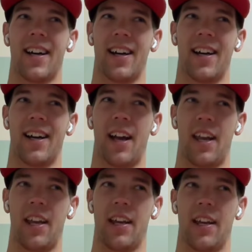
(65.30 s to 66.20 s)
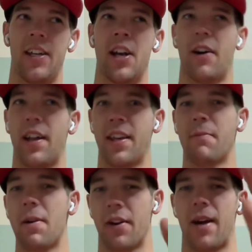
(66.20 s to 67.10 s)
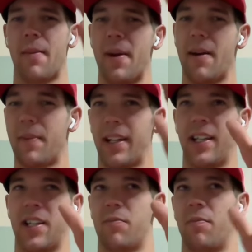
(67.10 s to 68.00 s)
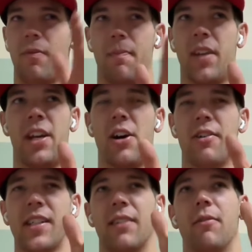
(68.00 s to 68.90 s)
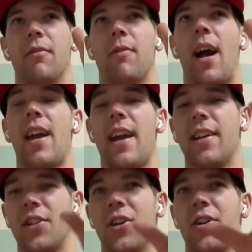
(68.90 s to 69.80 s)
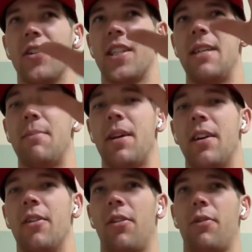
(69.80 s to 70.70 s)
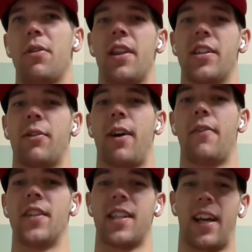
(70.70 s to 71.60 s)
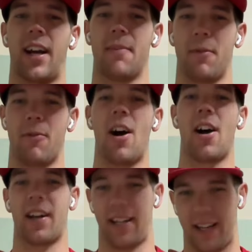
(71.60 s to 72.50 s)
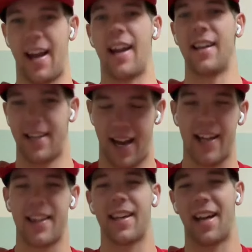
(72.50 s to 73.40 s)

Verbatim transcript: uh, you know, I think we were coming up like this, you know, as a right hand turn, steep hill yep. through this yep. crevice and like up a rock, and yeah,